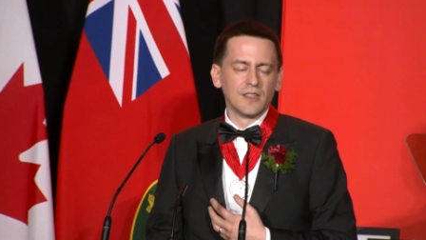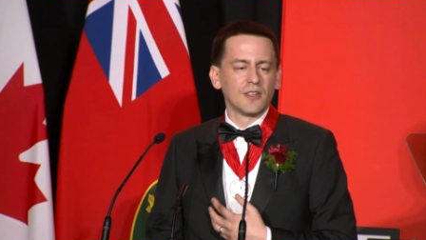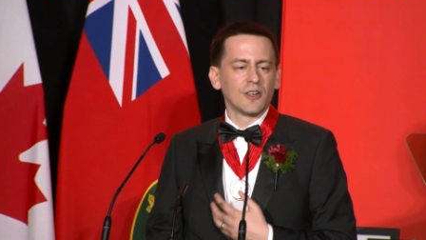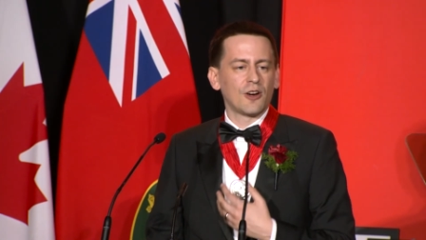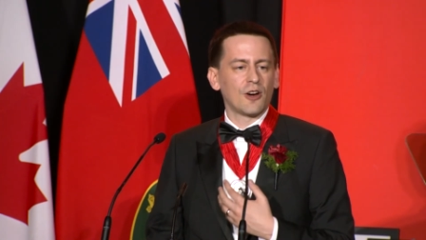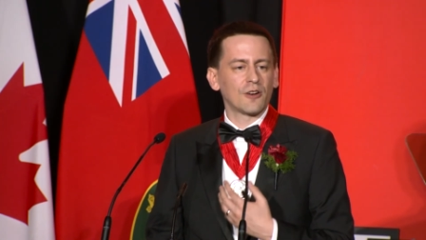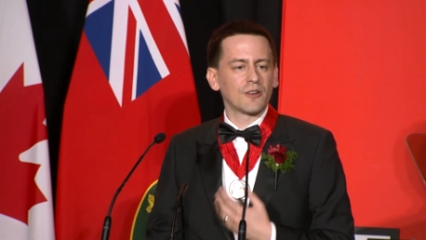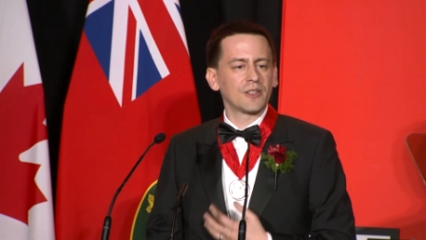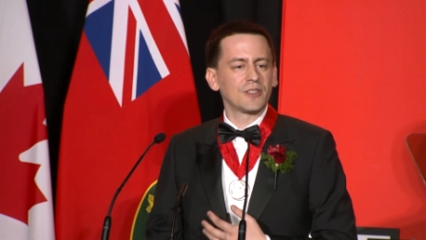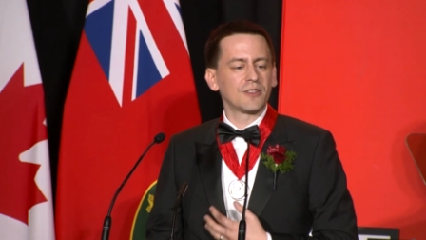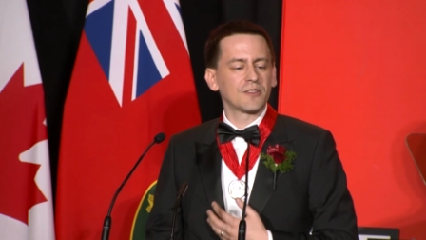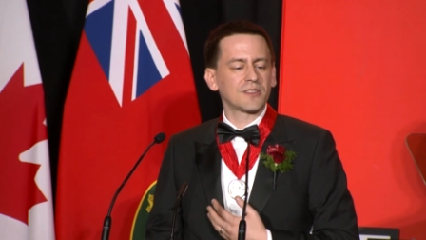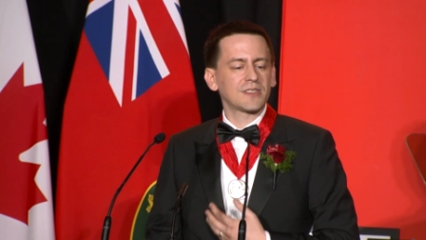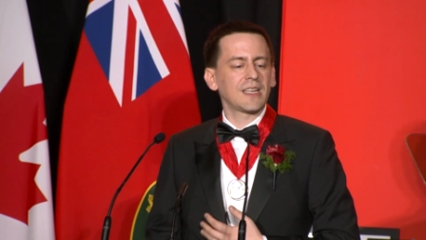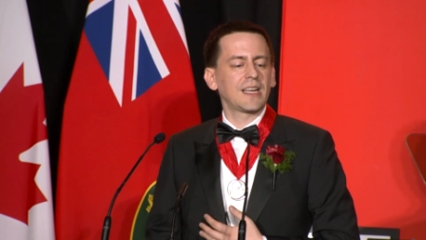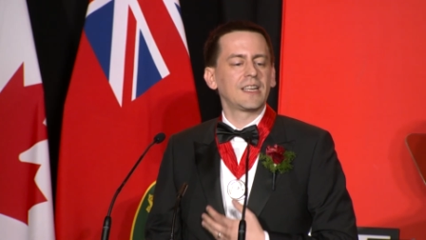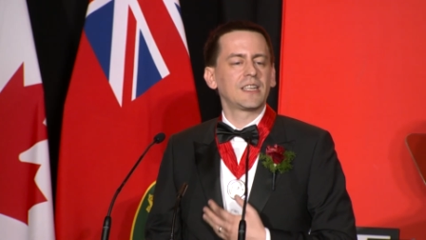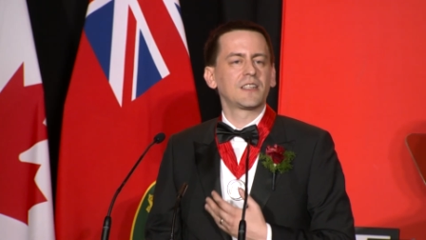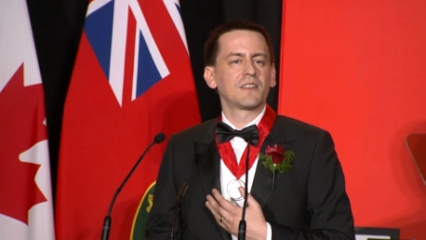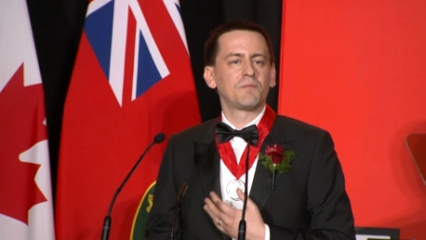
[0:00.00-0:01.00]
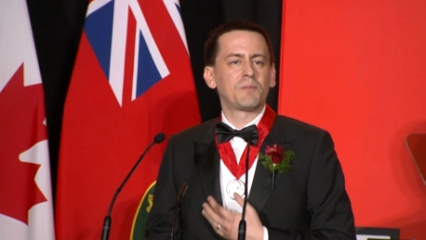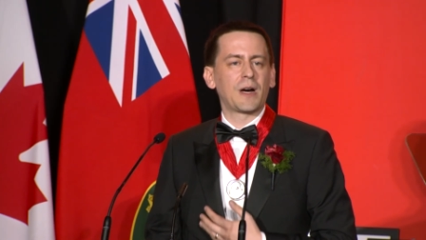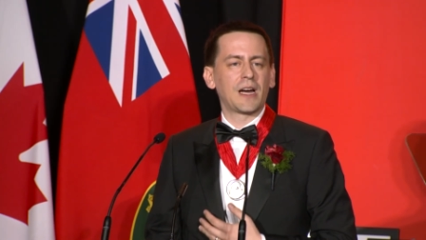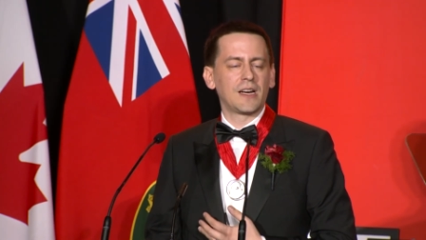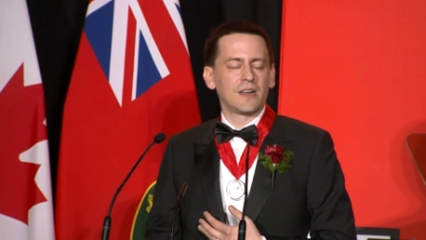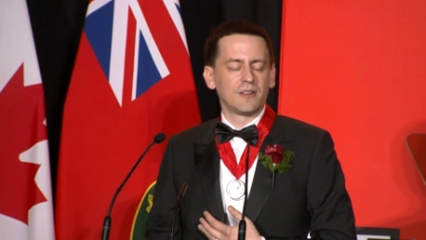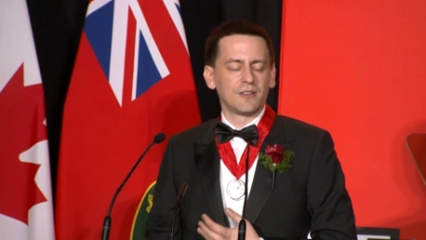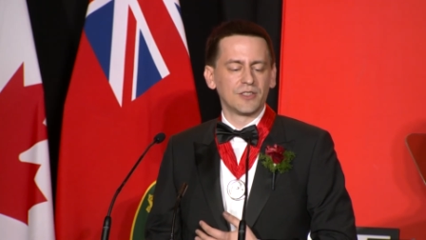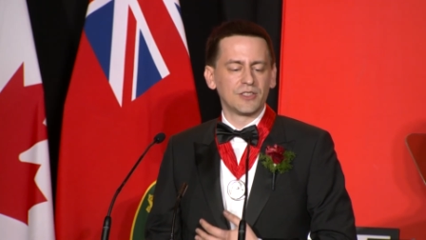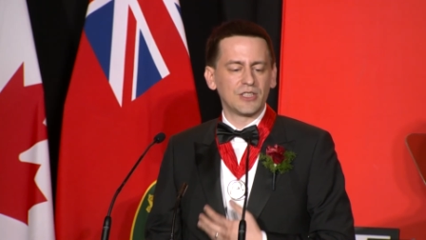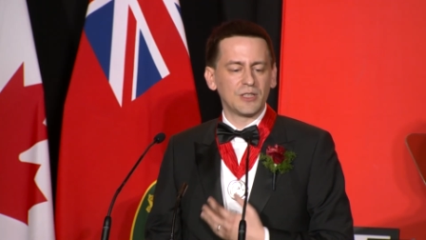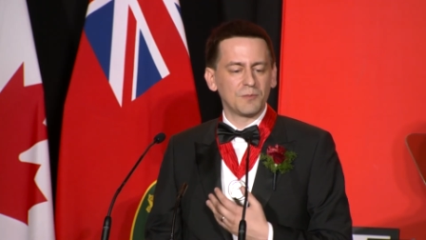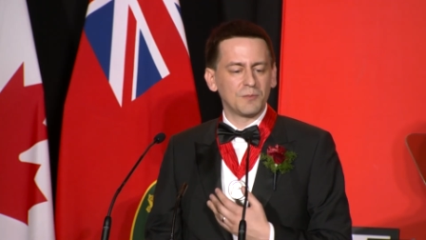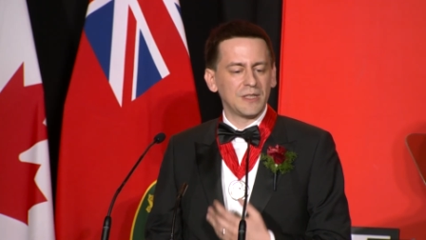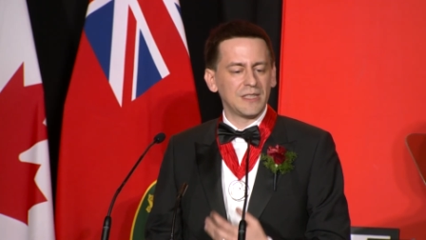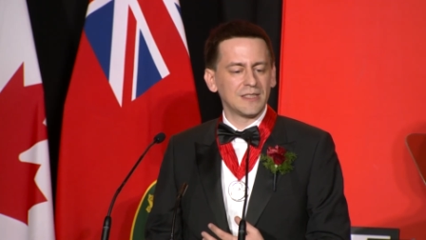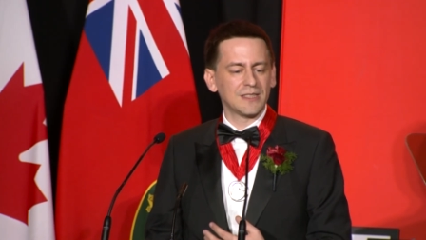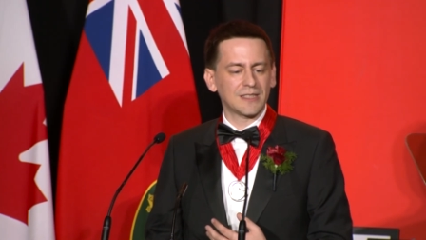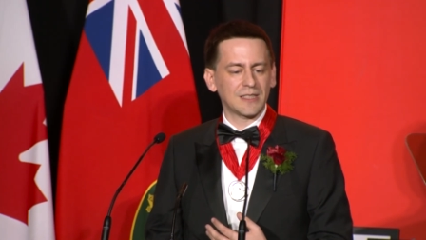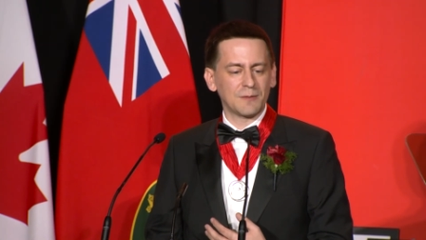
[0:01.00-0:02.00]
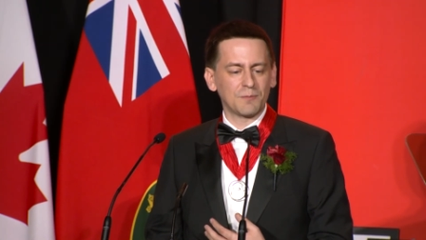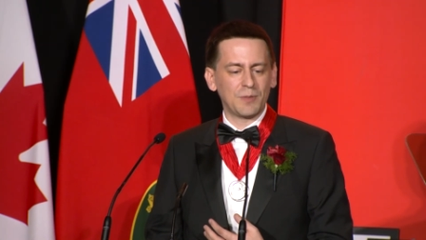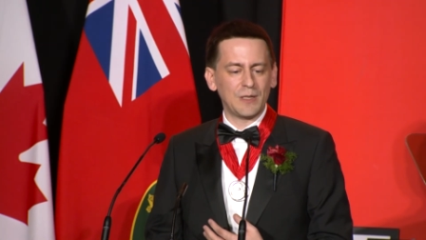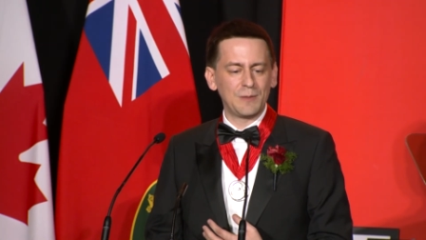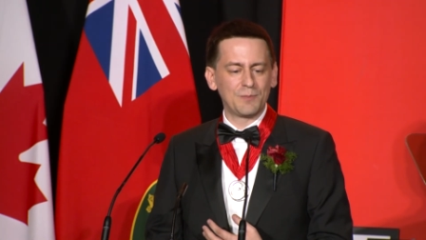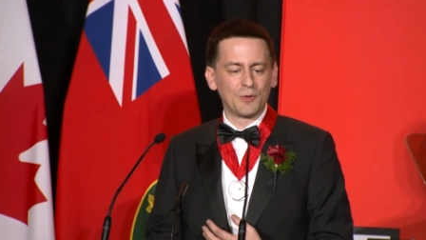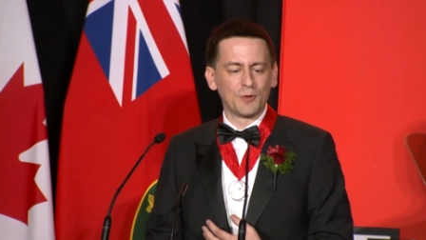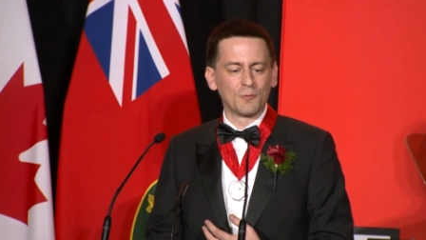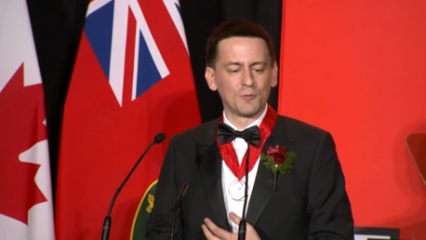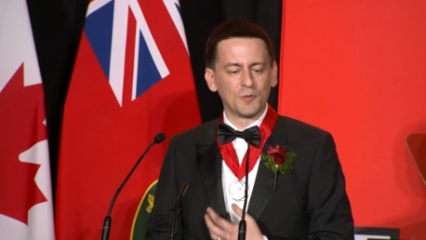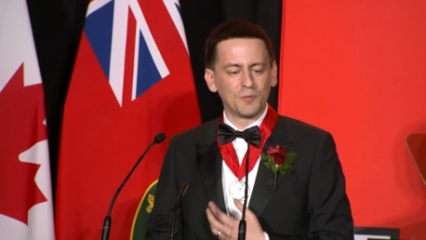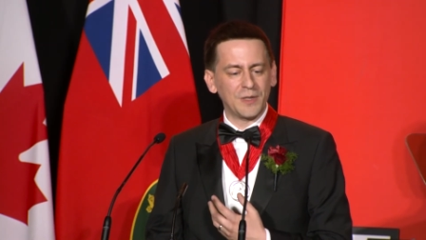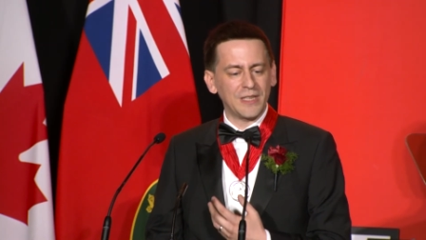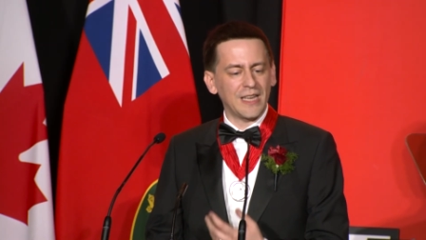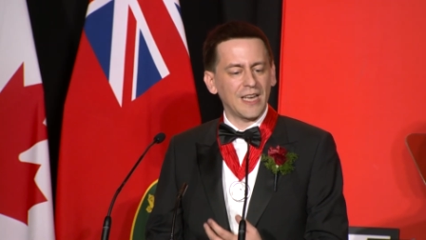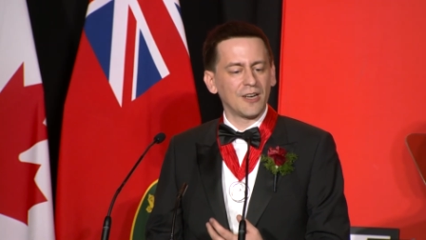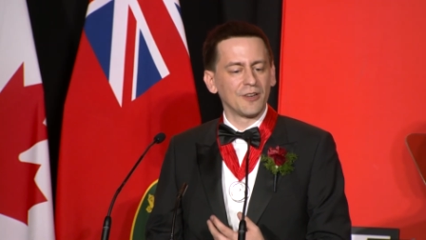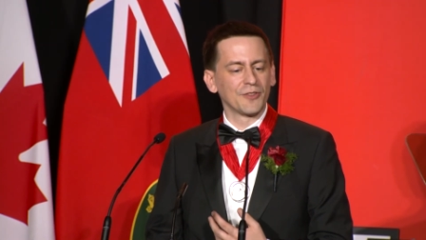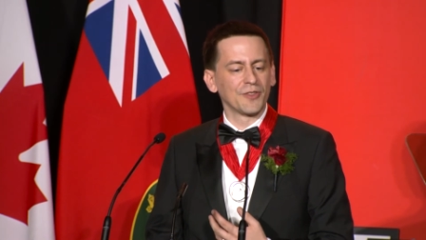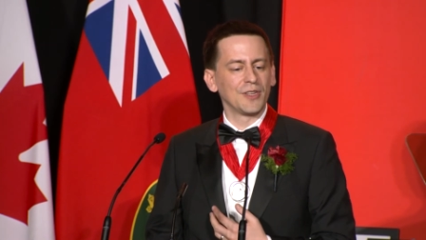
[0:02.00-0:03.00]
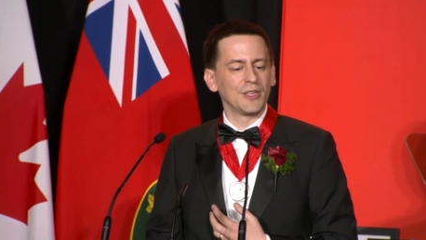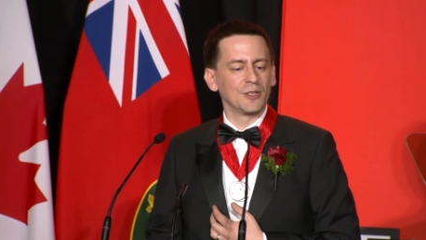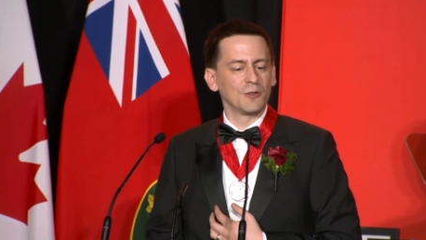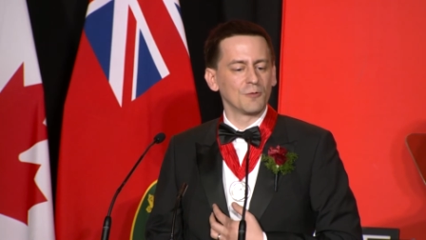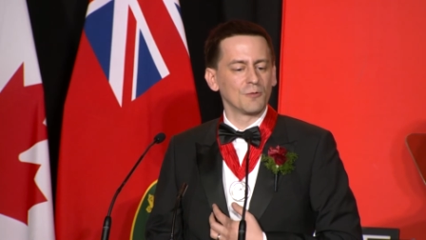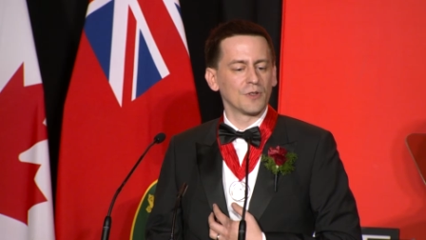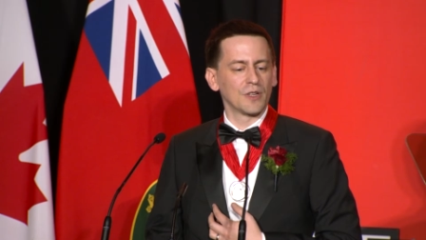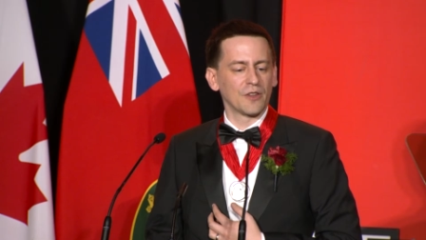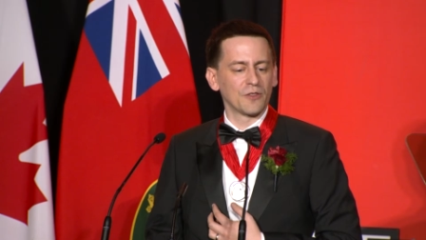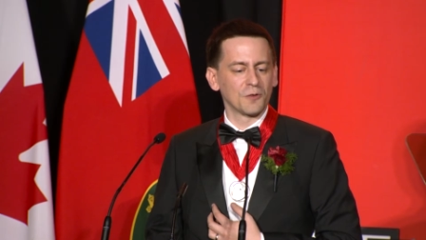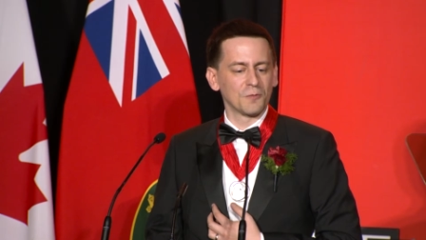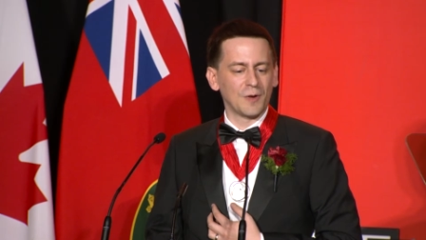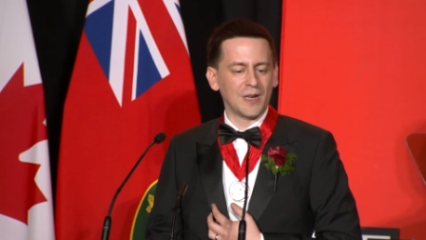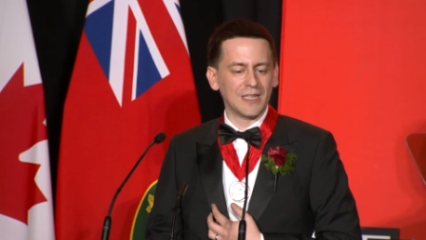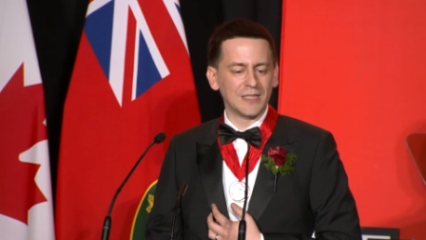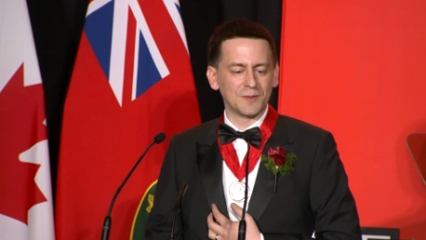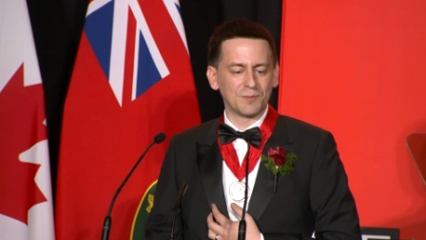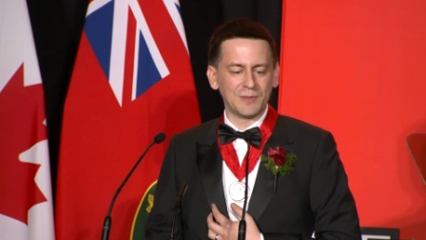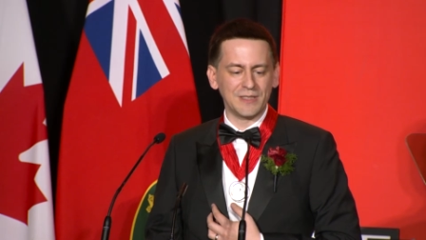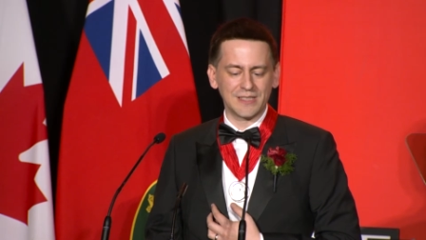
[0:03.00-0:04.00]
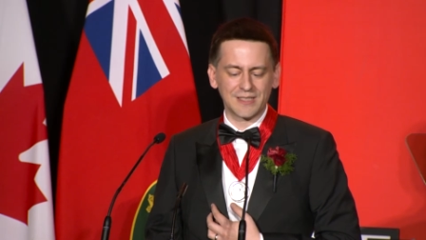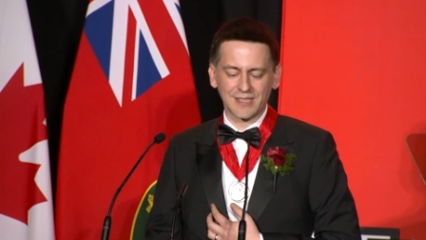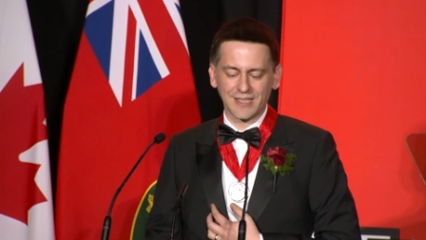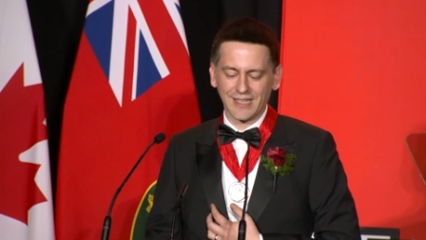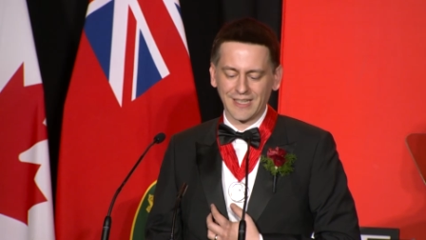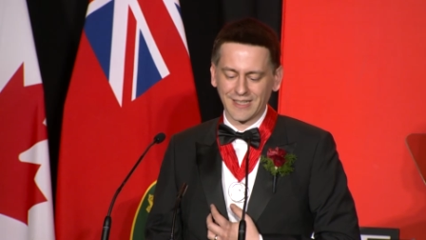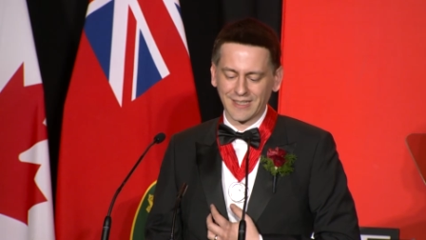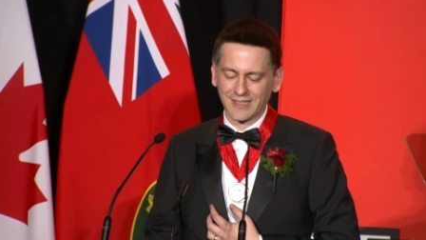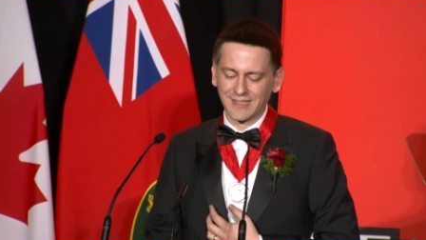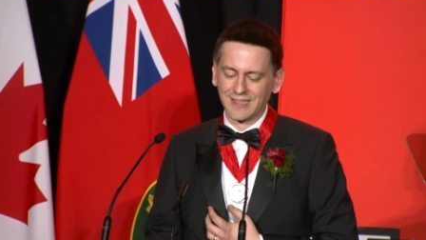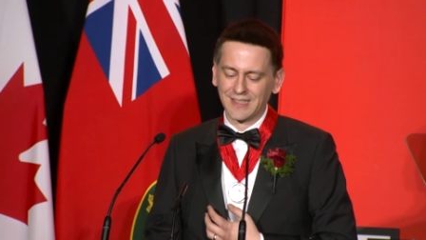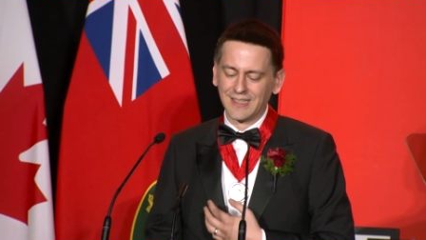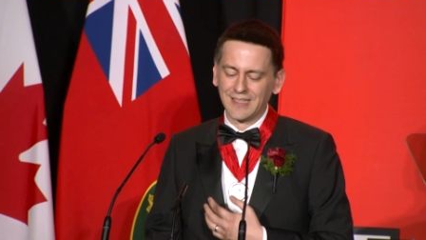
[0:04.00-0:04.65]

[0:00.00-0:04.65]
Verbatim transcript: our understanding of biology means that people will be healthy who would otherwise be sick,